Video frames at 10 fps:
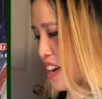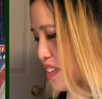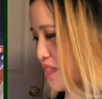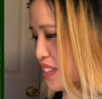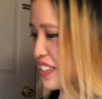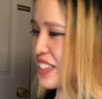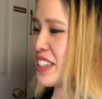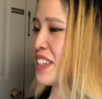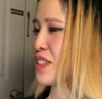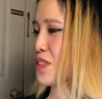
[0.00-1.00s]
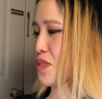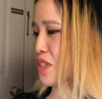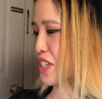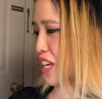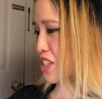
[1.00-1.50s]
out of it. So when you
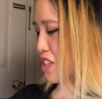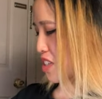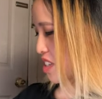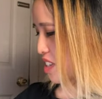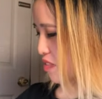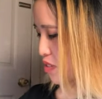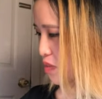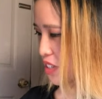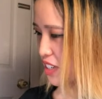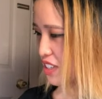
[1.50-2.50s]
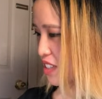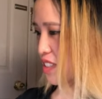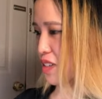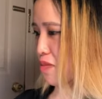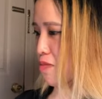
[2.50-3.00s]
can actually see it for what it is, it's
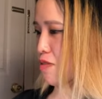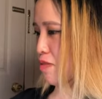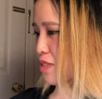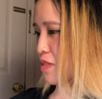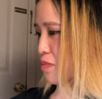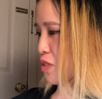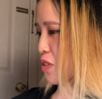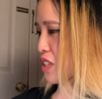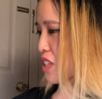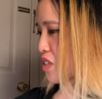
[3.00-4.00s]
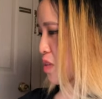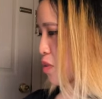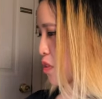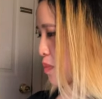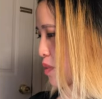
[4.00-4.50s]
like, whoa, it's a crazy looking
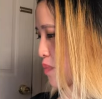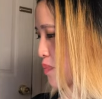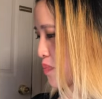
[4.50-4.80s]
Pokemon.